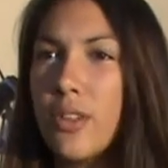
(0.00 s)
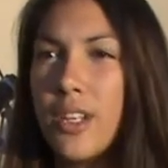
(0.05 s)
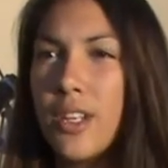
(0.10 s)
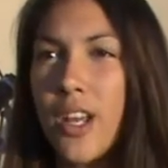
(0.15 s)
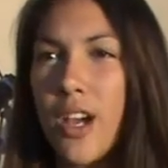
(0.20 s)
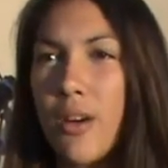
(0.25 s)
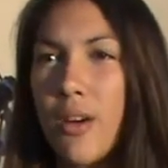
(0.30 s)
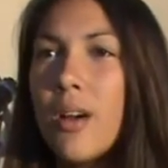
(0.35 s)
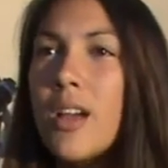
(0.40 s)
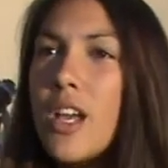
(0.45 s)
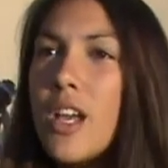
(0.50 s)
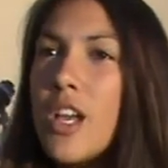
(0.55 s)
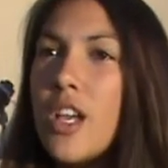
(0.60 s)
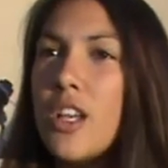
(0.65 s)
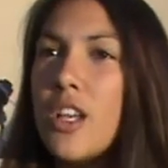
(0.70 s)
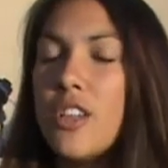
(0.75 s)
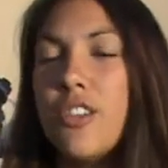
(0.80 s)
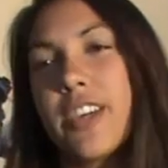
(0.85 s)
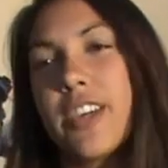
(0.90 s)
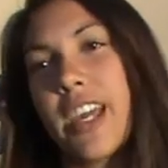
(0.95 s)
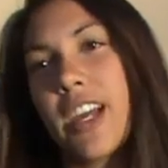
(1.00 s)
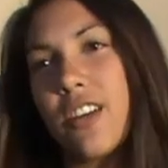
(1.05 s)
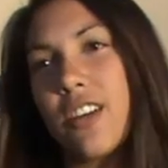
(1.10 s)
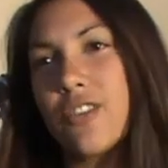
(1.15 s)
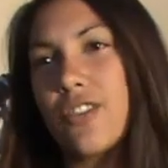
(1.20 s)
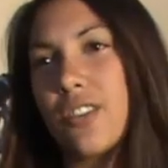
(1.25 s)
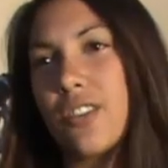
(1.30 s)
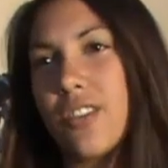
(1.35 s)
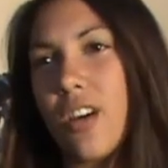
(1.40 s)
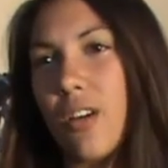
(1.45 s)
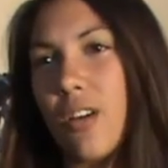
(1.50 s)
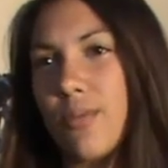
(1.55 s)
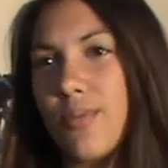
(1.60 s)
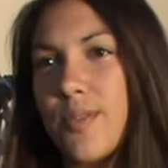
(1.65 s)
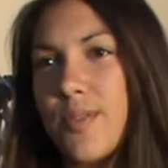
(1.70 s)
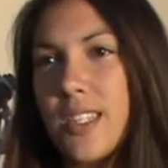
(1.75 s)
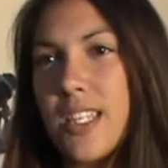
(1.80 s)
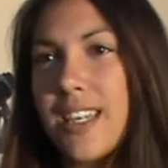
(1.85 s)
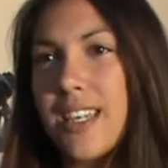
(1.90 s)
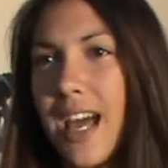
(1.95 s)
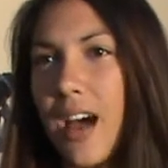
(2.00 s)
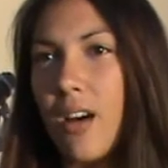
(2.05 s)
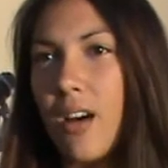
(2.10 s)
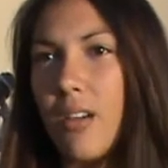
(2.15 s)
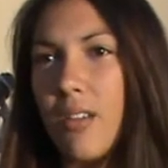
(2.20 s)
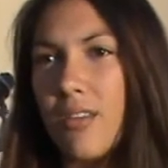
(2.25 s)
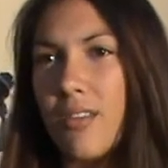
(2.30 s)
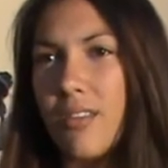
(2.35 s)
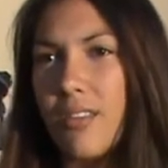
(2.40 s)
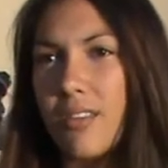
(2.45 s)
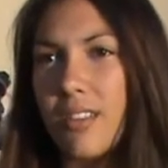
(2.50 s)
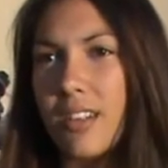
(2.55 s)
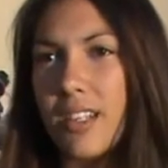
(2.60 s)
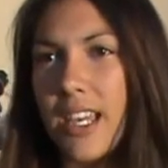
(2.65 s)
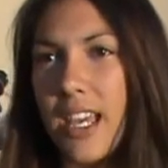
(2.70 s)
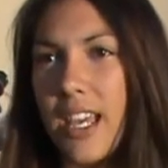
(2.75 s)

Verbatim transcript: You know, you can't just go seek out hmm.